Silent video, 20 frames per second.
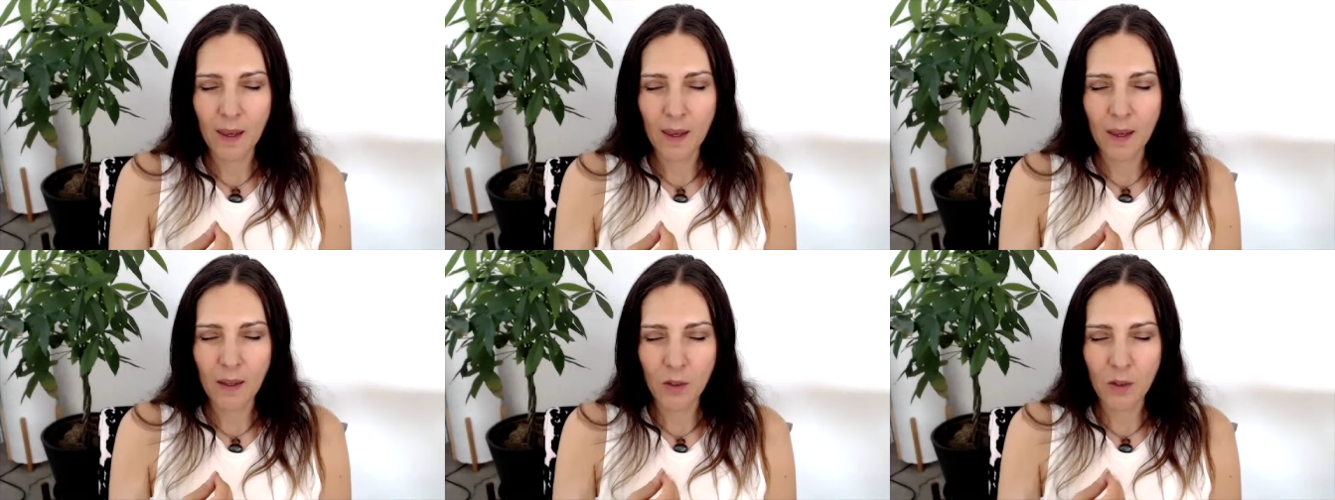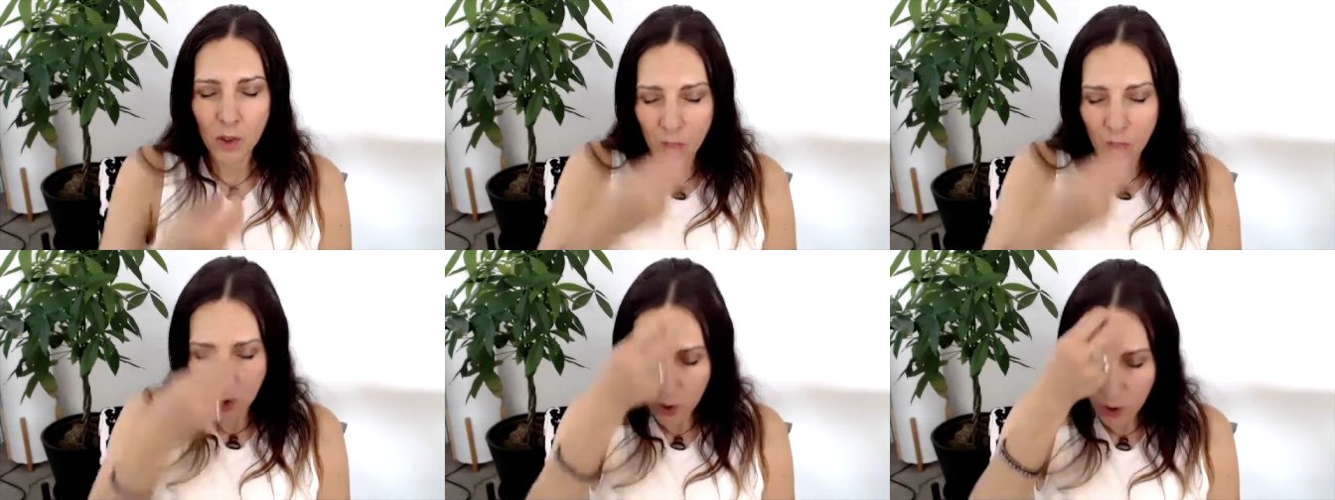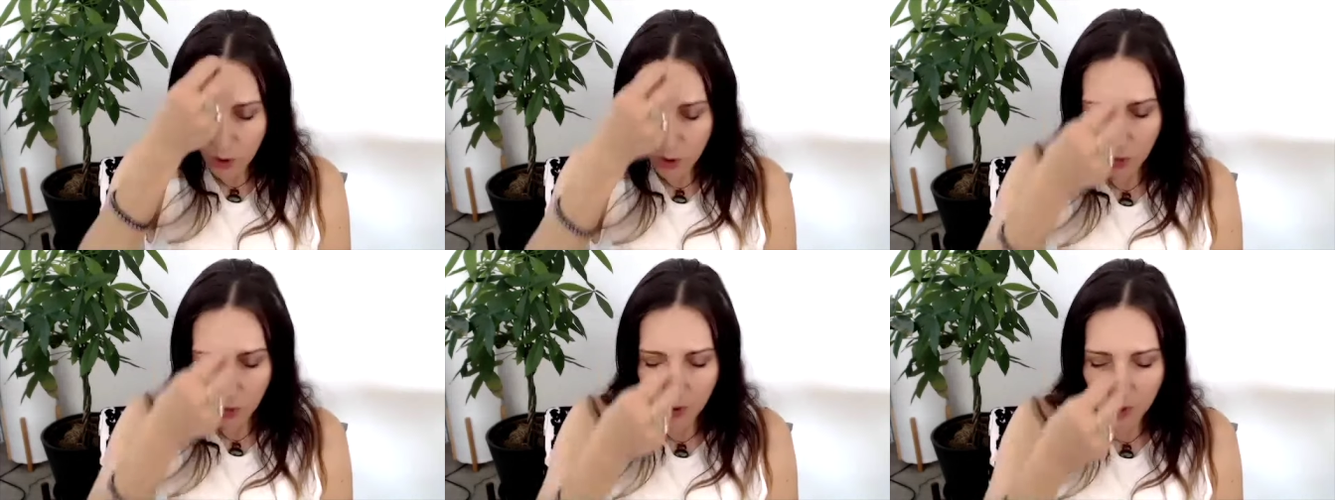To
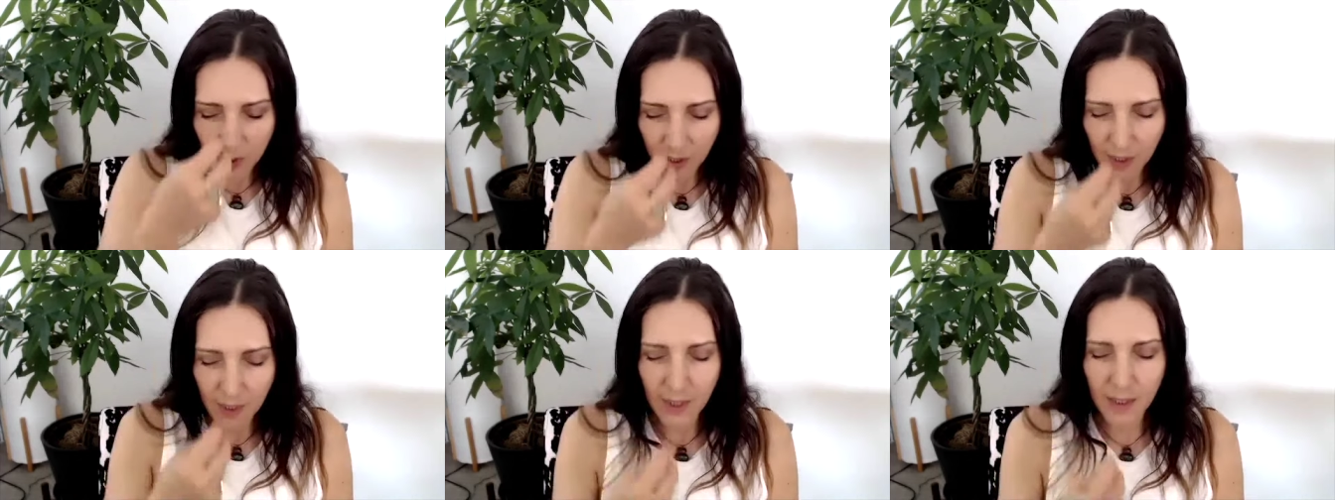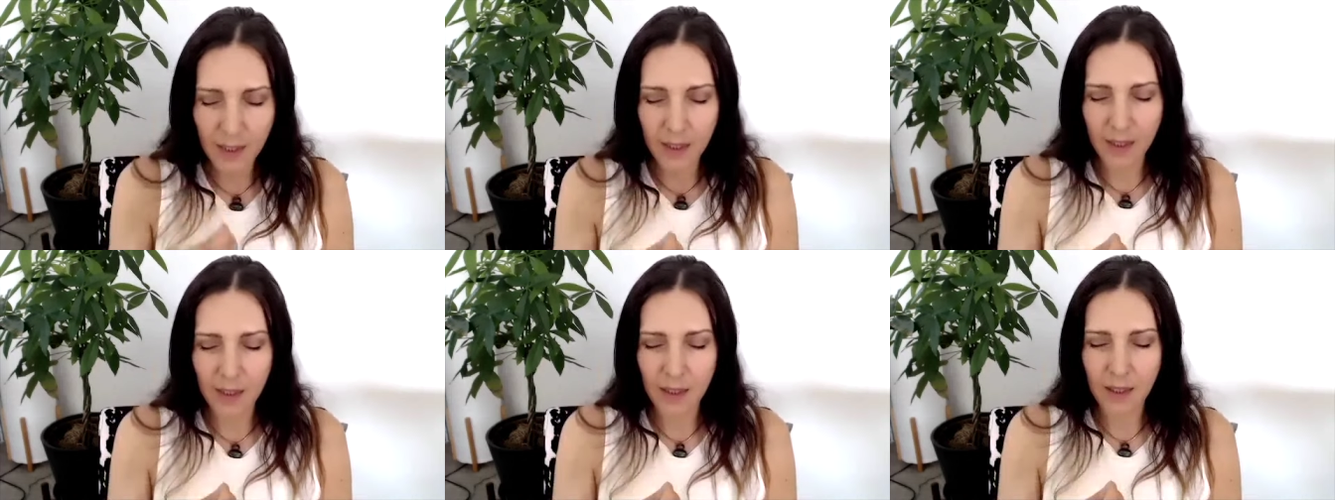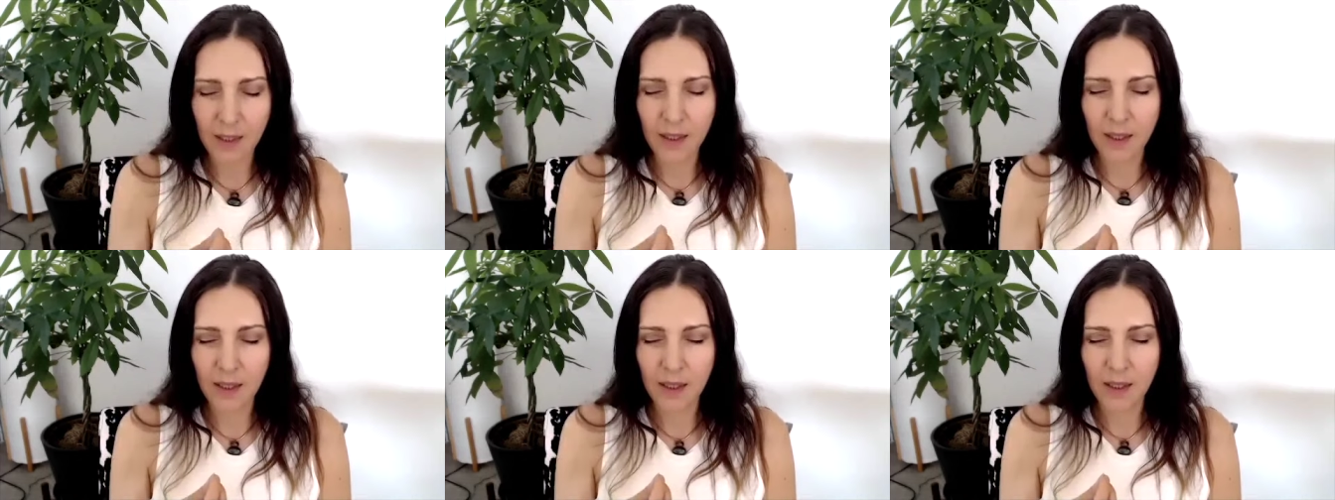look within
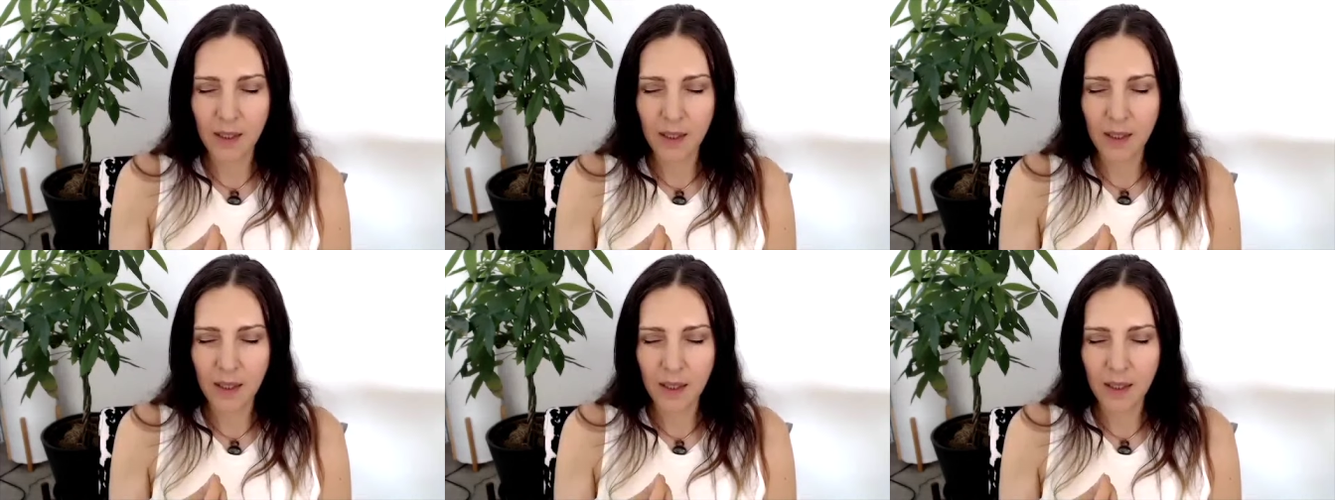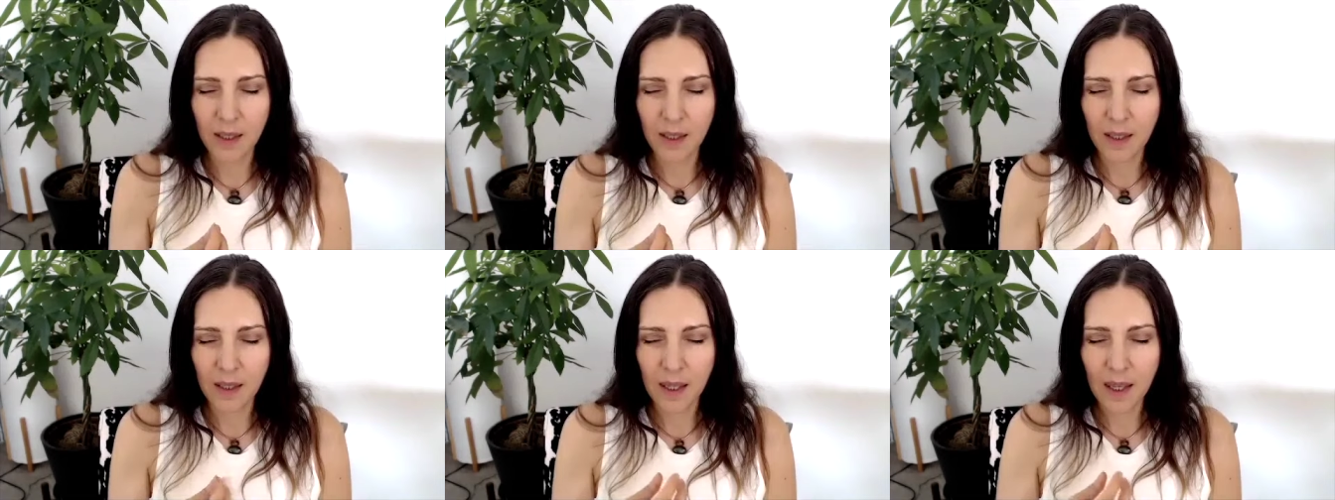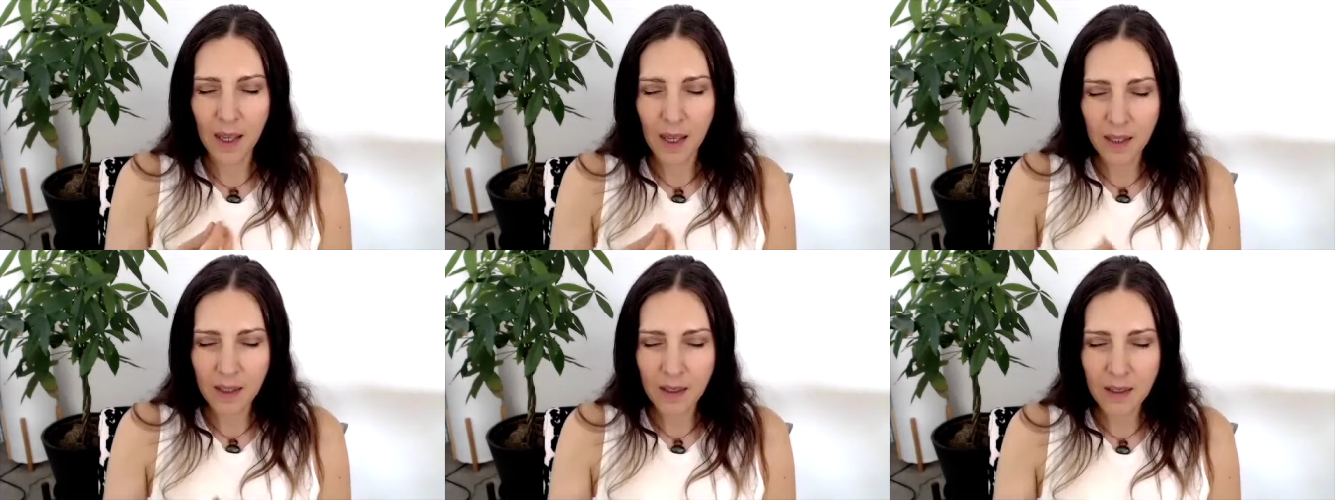
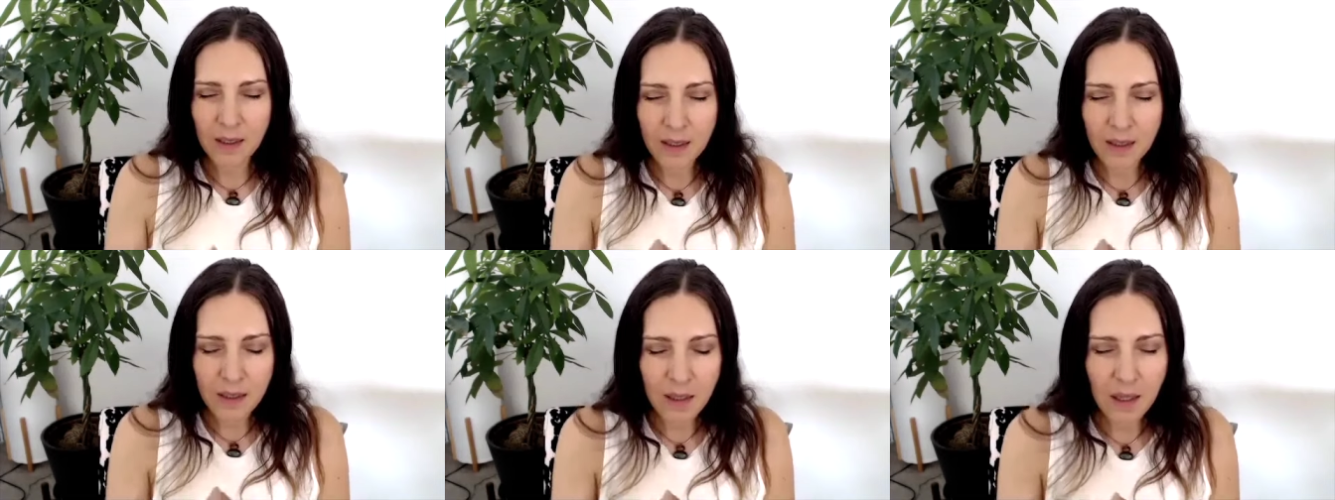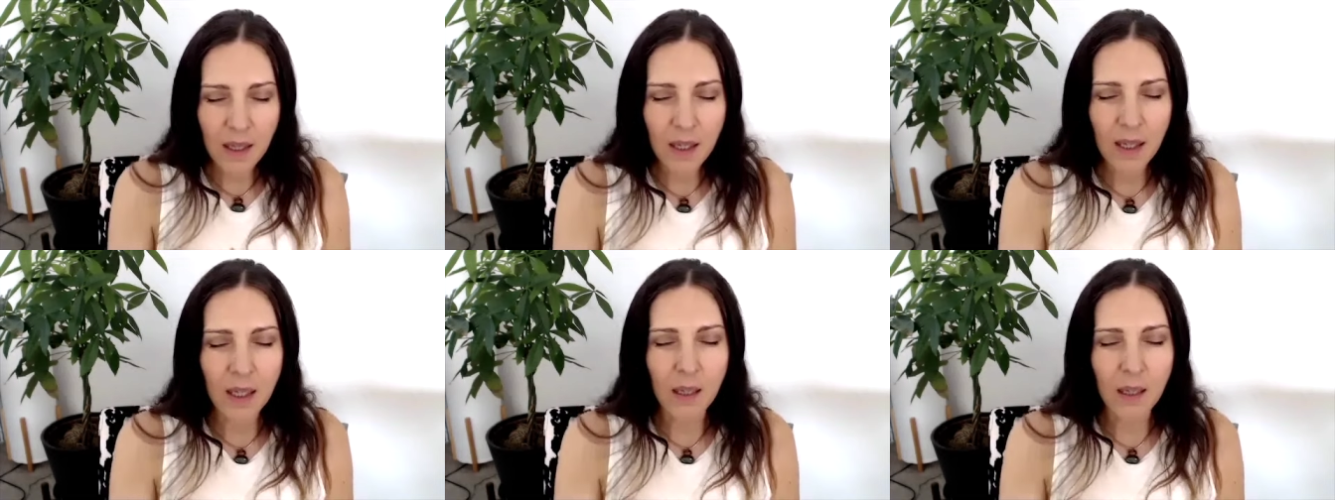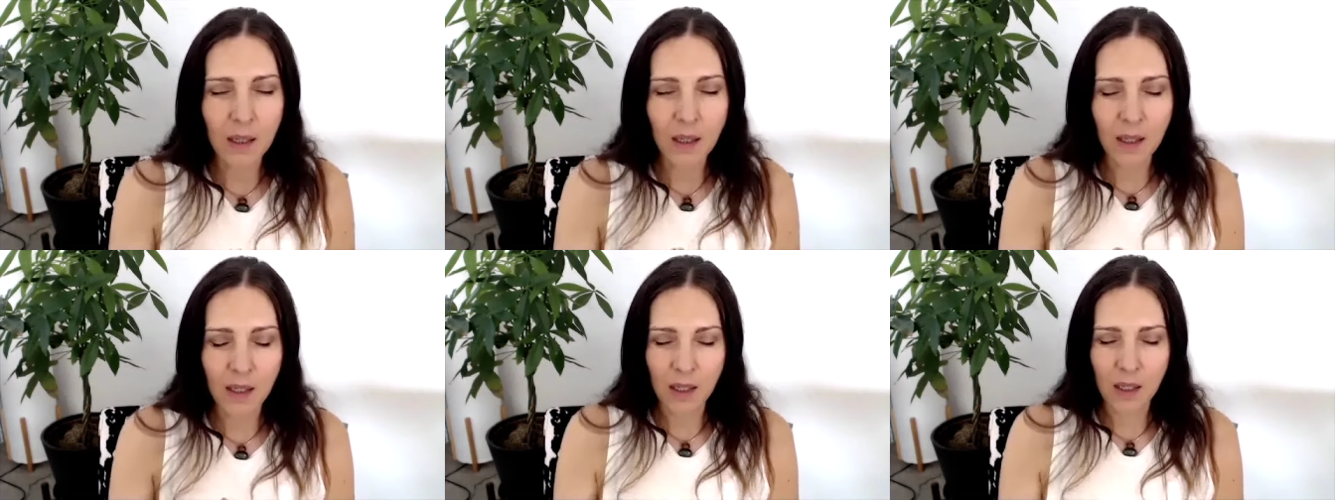and see